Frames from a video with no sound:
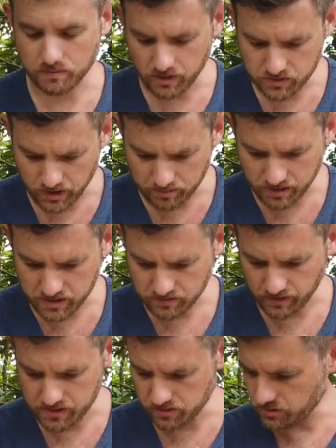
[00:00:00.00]
I'm gonna try to make these
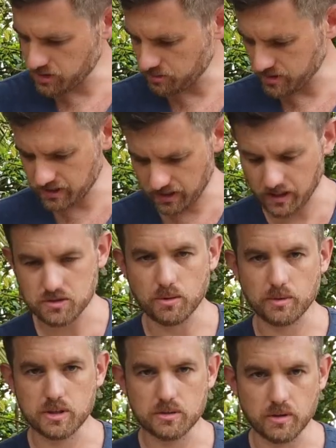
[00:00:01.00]
fries as crispy as I can,
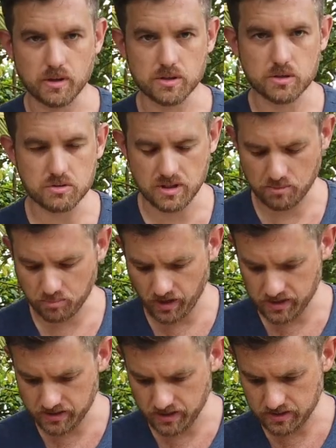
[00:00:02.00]
so I'm gonna do it in a 2-step
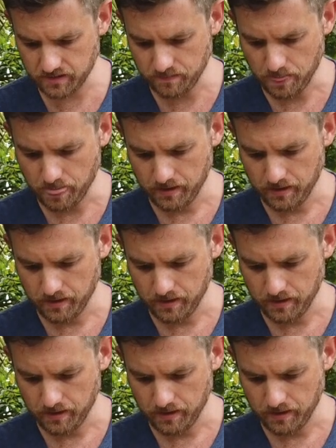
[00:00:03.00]
process.